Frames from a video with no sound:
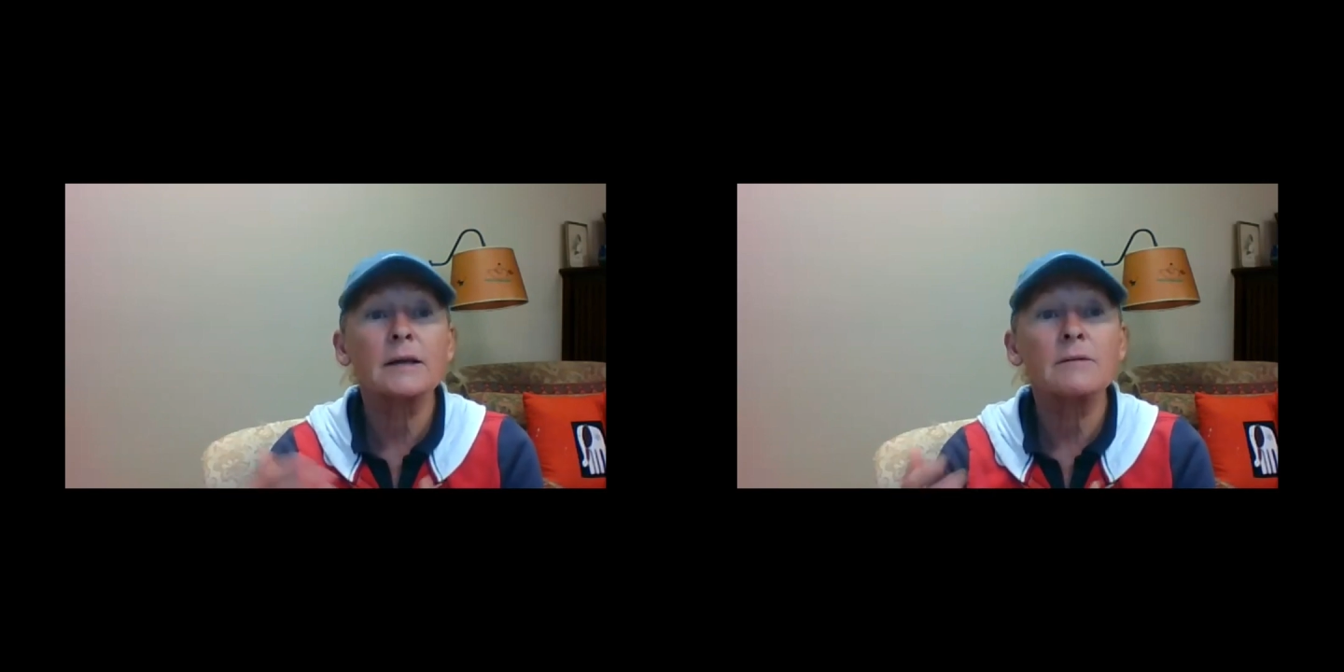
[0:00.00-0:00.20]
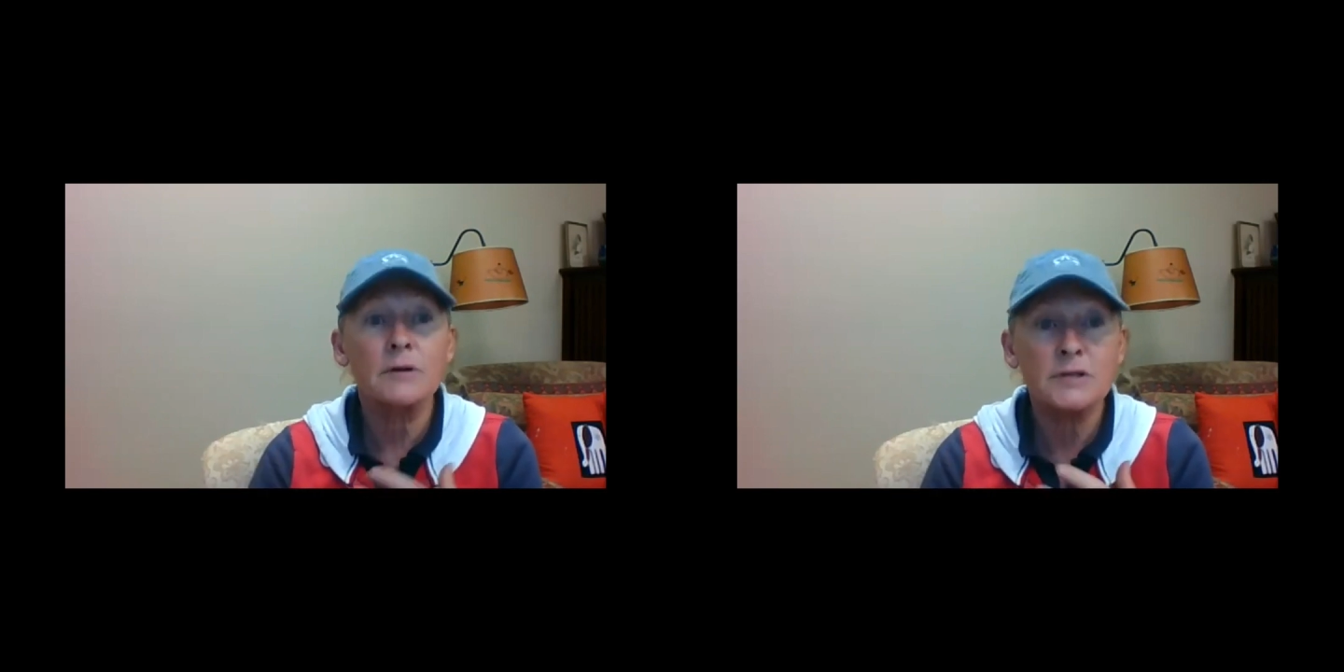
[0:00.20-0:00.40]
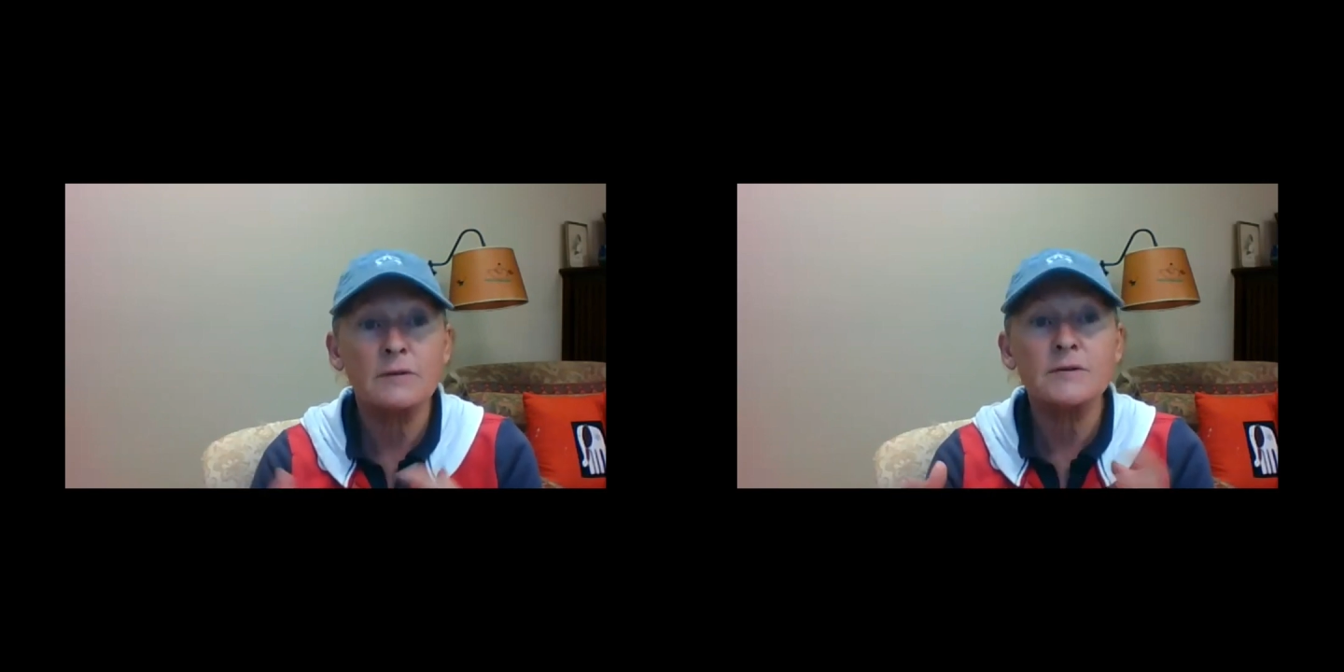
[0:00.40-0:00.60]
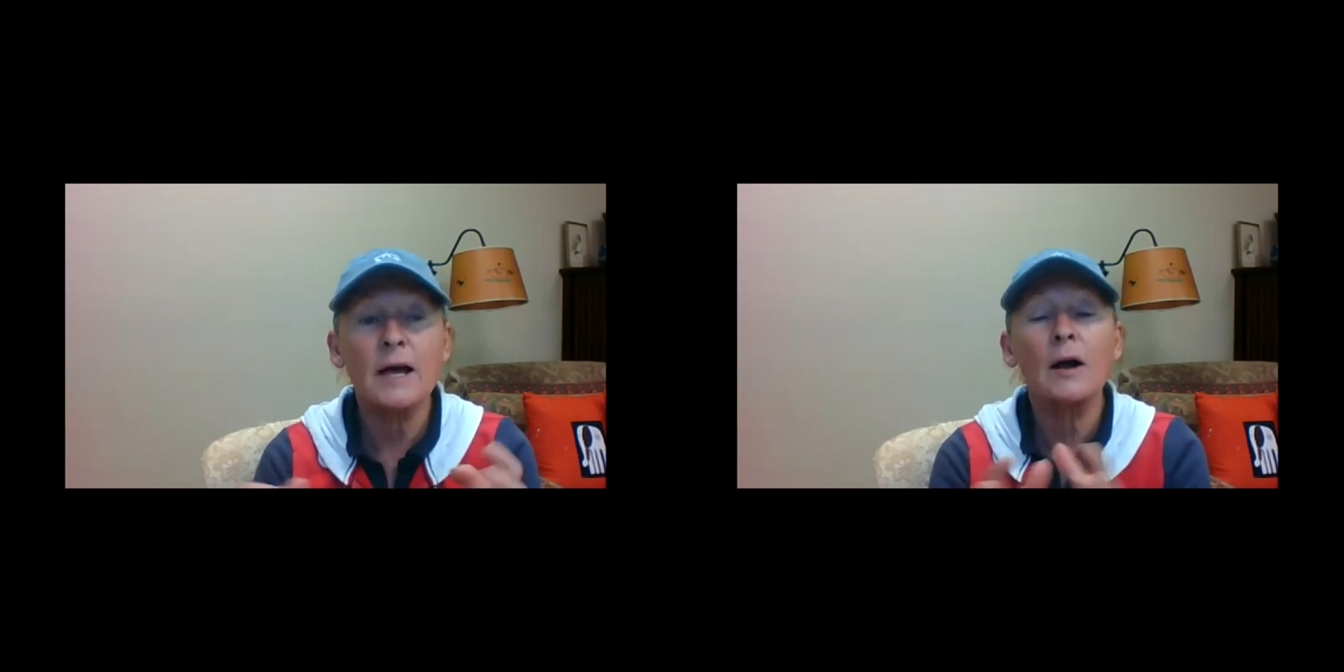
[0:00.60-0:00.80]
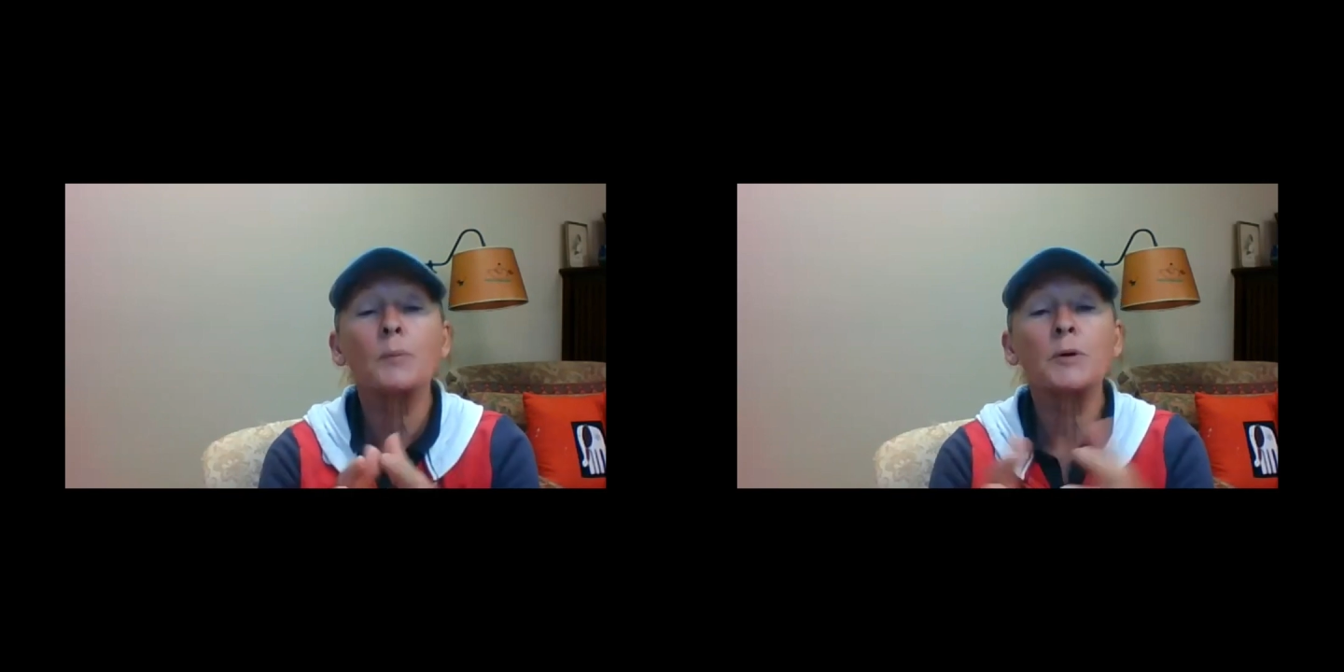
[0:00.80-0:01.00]
not give
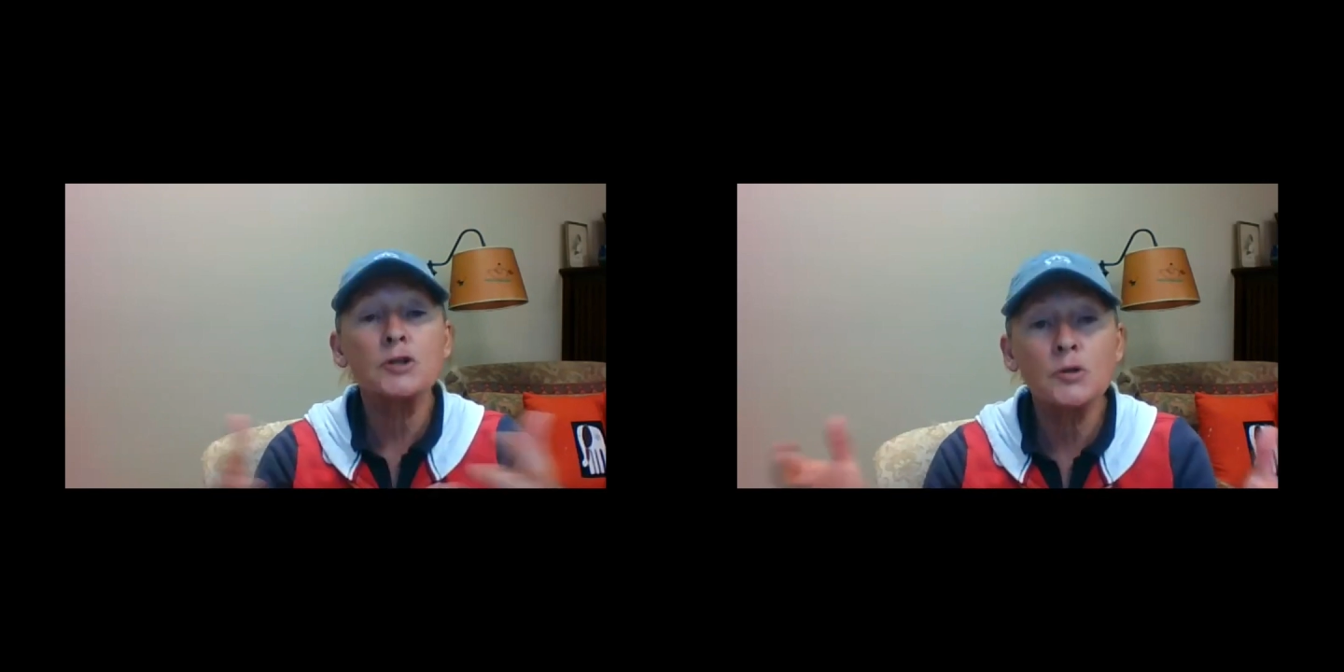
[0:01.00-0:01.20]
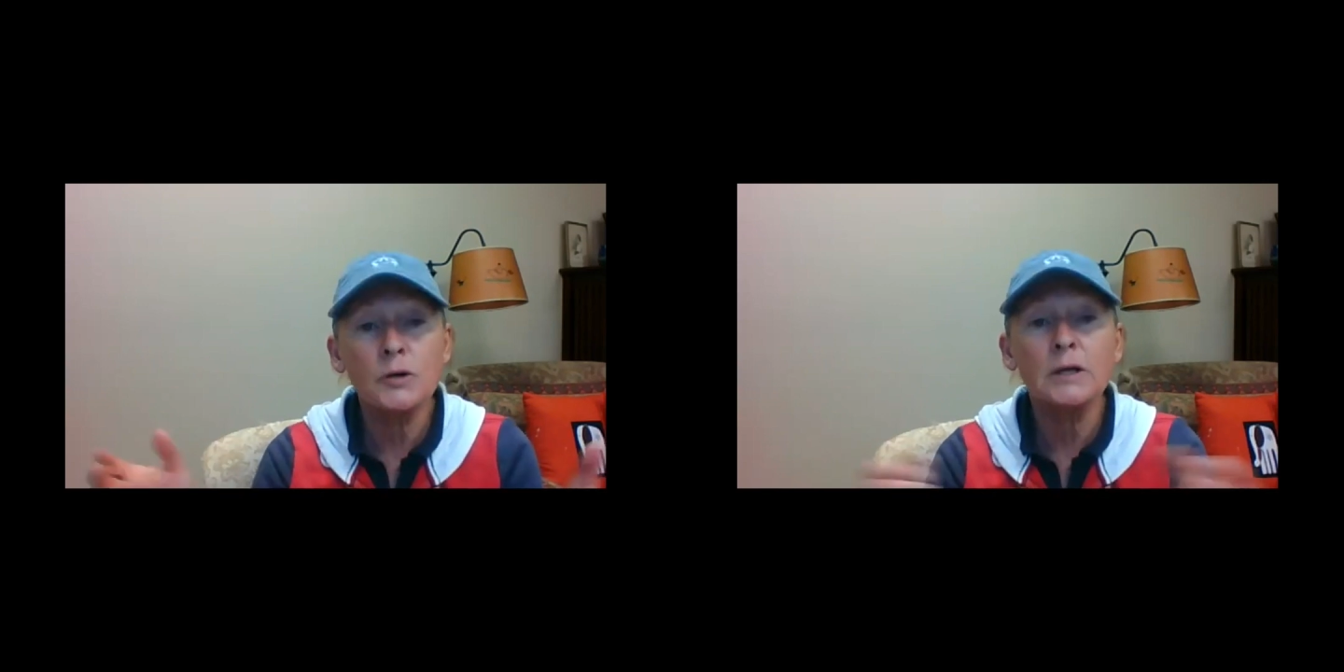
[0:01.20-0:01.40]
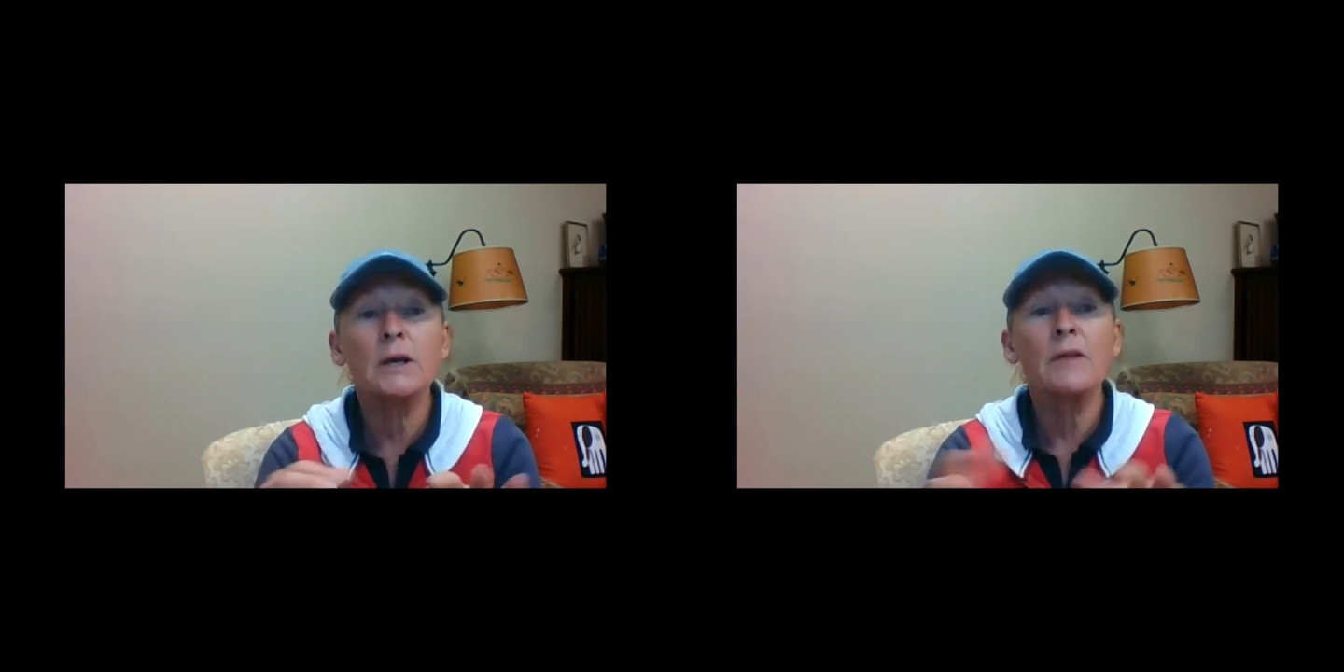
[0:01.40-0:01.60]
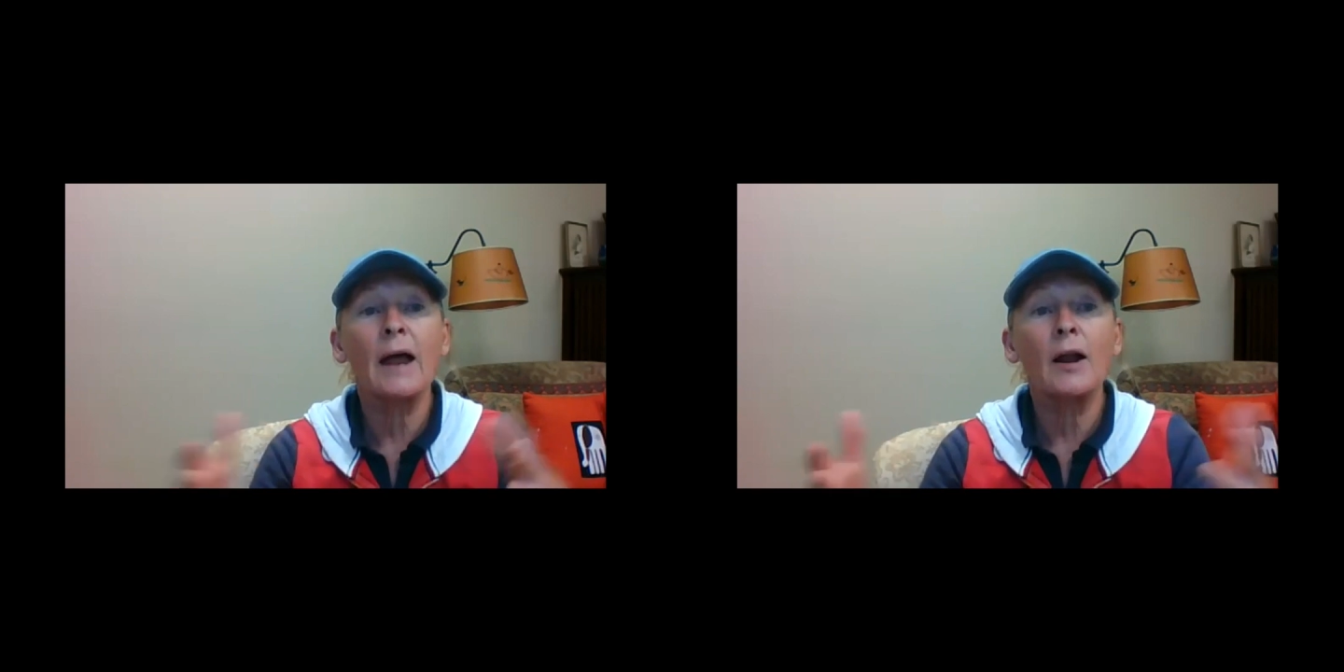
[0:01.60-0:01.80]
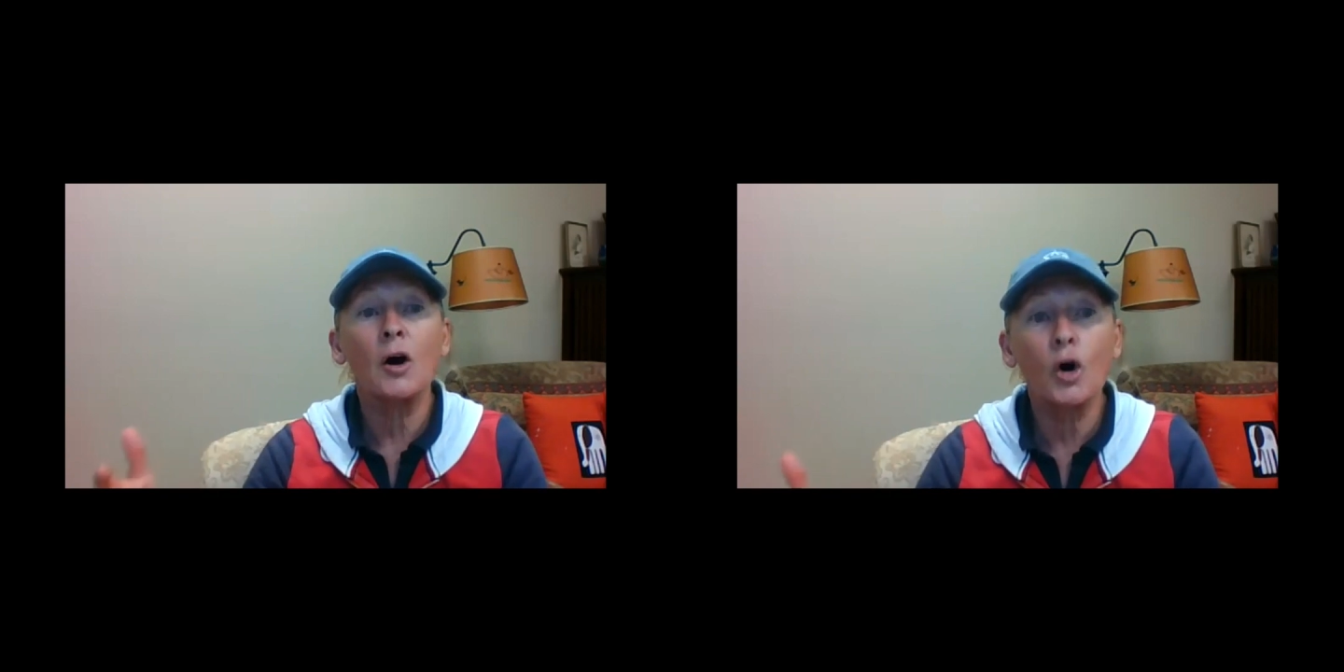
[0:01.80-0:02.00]
ourselves that opportunity
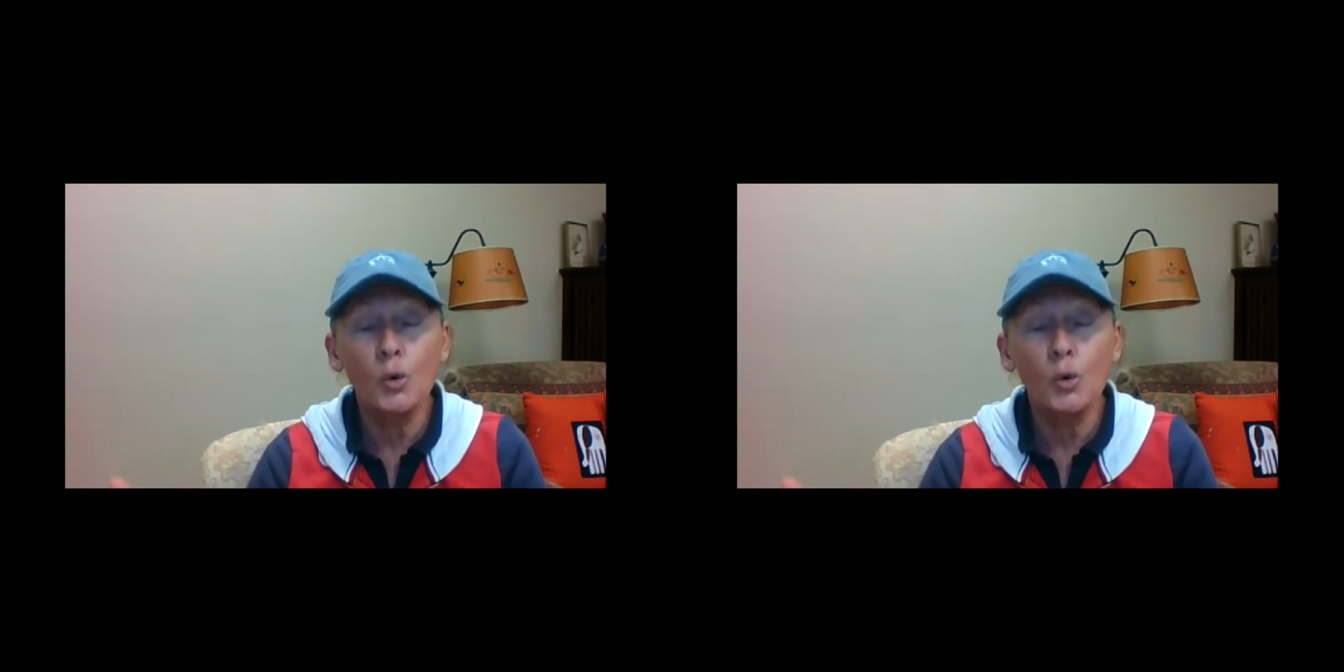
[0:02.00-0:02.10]
and that